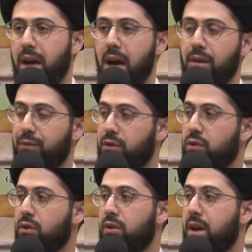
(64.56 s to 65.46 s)

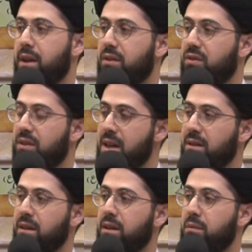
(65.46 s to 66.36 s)
after an
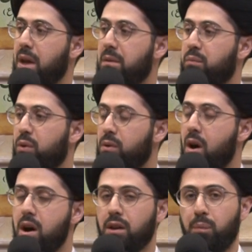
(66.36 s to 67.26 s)
extended and
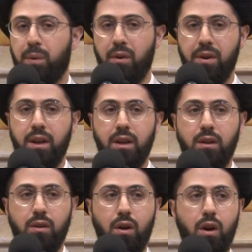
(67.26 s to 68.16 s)
prolonged
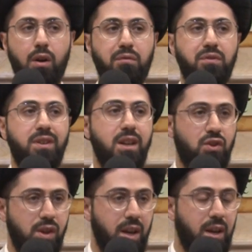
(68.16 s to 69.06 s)
period of
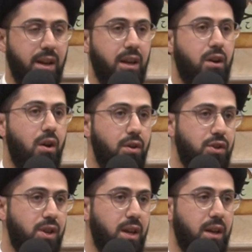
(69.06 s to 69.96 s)
teaching and
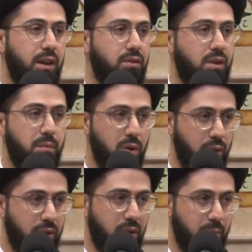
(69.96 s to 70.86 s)
encouraging his
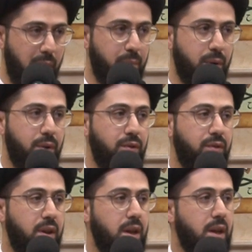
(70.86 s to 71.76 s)
community
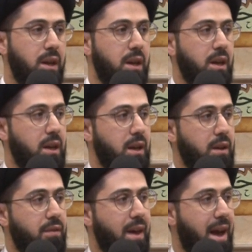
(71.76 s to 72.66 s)
members,
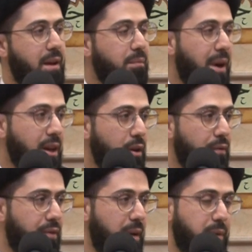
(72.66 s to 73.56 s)
that many
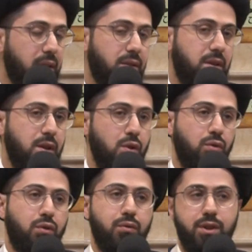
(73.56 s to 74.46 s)
of them
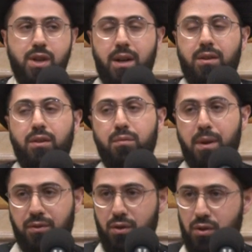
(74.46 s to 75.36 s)
continued to reject his
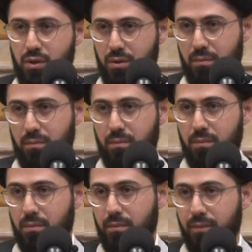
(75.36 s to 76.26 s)
message.
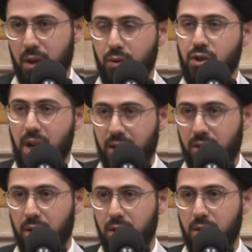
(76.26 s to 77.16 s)
They
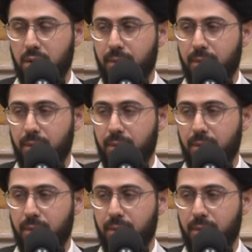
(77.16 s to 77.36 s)
rejected